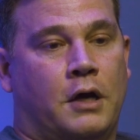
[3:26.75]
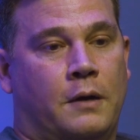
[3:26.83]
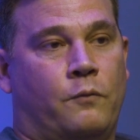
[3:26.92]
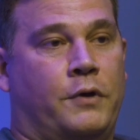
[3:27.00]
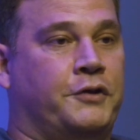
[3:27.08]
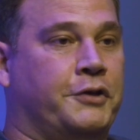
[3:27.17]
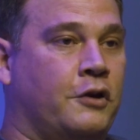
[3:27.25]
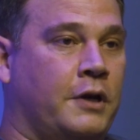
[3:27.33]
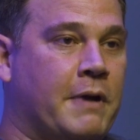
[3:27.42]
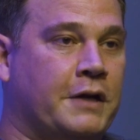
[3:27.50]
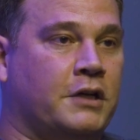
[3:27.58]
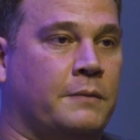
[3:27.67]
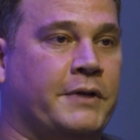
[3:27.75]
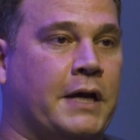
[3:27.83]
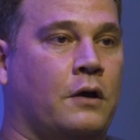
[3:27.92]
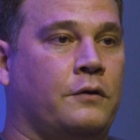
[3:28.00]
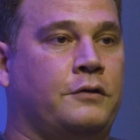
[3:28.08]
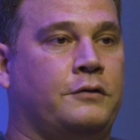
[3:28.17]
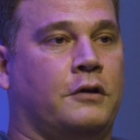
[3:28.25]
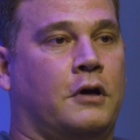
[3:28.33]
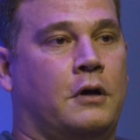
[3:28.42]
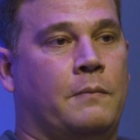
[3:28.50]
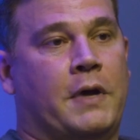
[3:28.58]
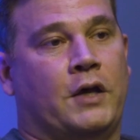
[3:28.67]
when a security patch comes out,
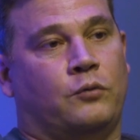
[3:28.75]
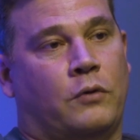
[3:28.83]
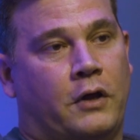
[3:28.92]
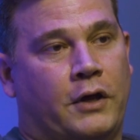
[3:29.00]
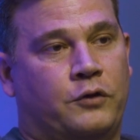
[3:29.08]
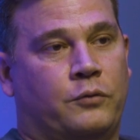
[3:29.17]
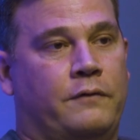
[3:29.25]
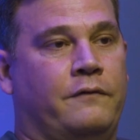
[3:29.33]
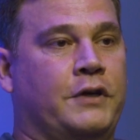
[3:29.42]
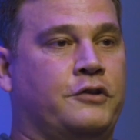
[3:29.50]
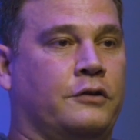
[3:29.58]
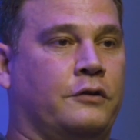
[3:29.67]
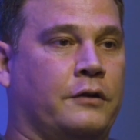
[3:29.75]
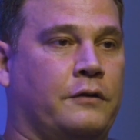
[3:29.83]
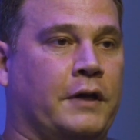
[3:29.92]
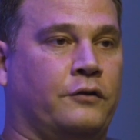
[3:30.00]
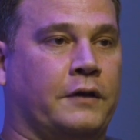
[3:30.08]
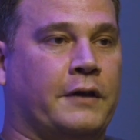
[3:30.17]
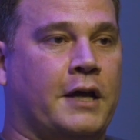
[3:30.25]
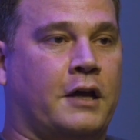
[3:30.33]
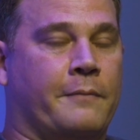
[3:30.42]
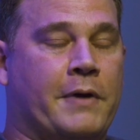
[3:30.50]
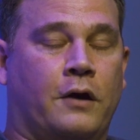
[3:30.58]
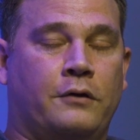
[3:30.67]
as well as when features and things like that
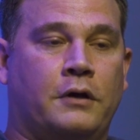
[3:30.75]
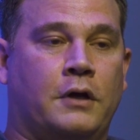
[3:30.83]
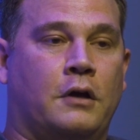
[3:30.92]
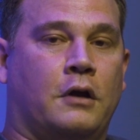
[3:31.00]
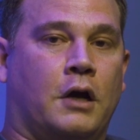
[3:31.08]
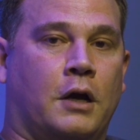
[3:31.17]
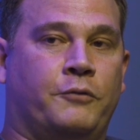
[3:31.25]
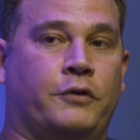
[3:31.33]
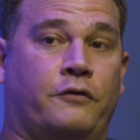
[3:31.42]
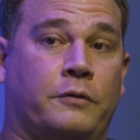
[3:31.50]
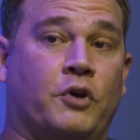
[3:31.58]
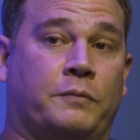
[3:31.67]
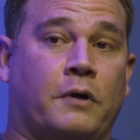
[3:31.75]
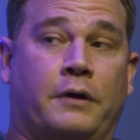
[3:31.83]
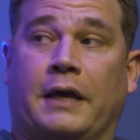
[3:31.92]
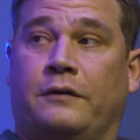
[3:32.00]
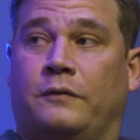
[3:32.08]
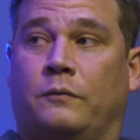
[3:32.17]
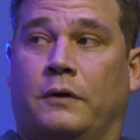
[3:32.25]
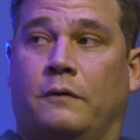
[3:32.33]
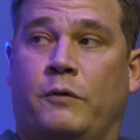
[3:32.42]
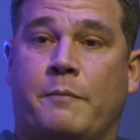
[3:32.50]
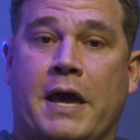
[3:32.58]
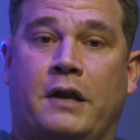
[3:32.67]
come out. So for the most part, yes,
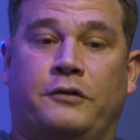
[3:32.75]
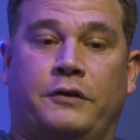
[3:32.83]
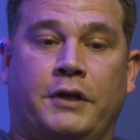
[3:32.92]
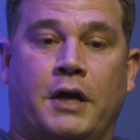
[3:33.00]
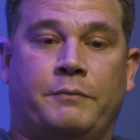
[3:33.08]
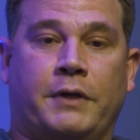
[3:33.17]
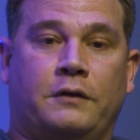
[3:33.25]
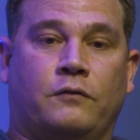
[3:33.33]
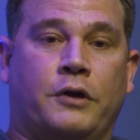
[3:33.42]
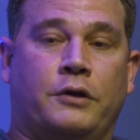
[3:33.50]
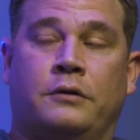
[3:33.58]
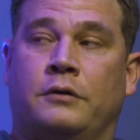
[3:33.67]
we manage the updates for you.